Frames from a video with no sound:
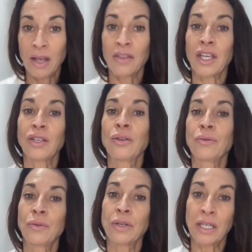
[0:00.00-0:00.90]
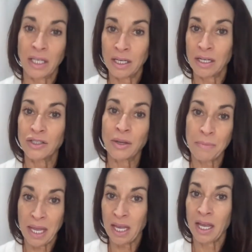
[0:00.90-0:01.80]
that you need to
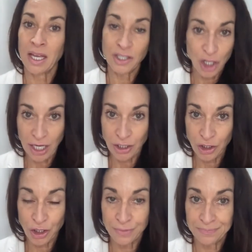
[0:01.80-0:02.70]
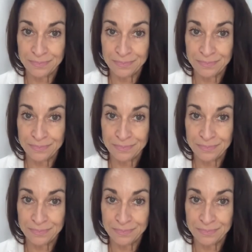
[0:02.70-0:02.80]
make a change.